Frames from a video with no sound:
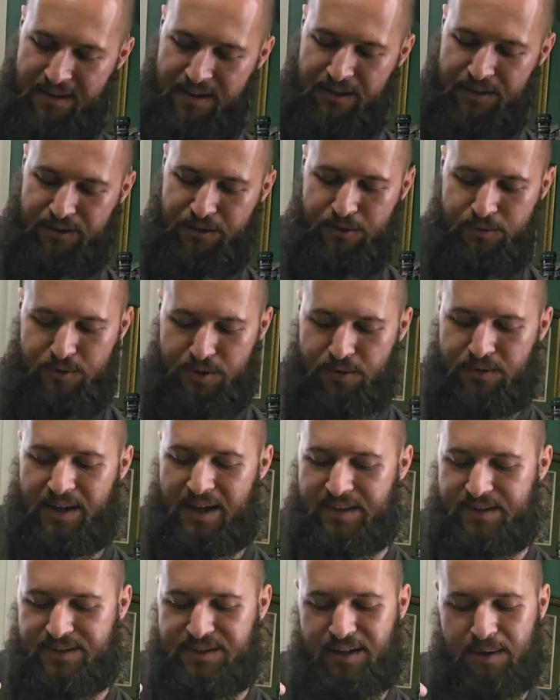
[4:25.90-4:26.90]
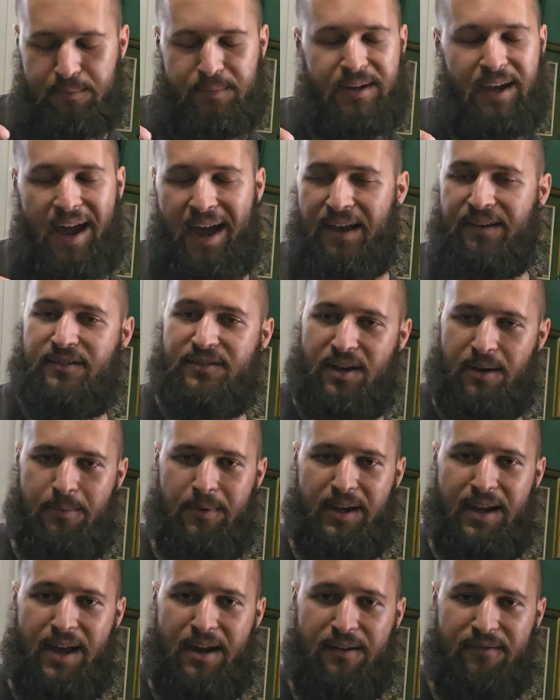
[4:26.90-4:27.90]
You do get some gas
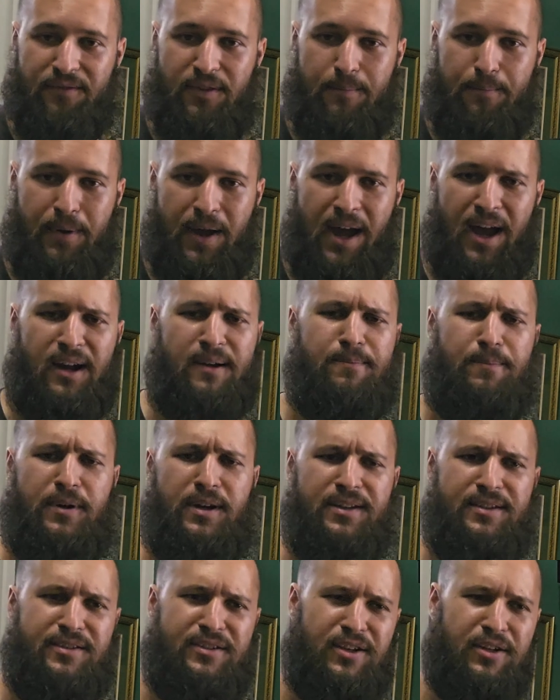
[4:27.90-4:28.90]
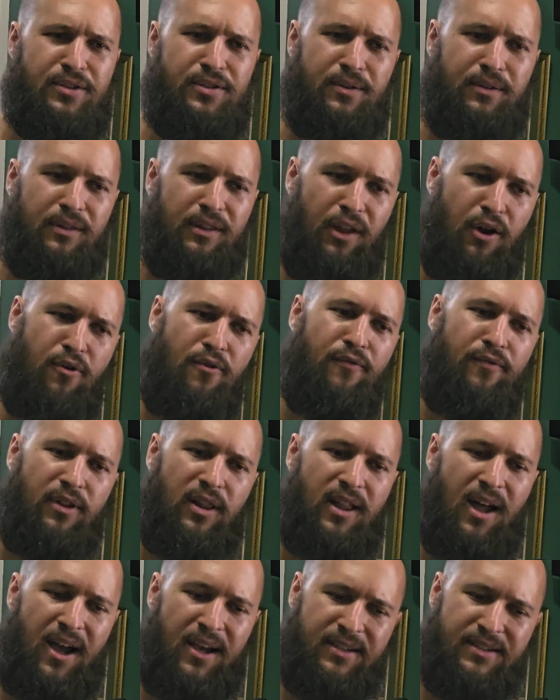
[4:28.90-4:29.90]
coming out of the back, but it's such a low
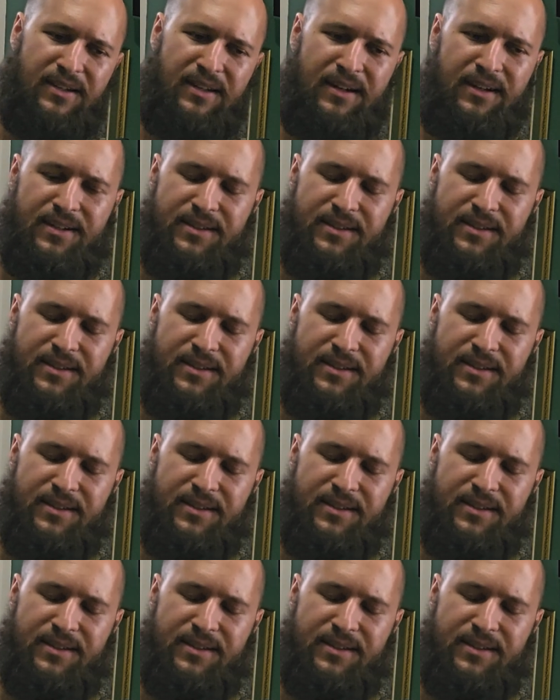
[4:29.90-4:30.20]
velocity.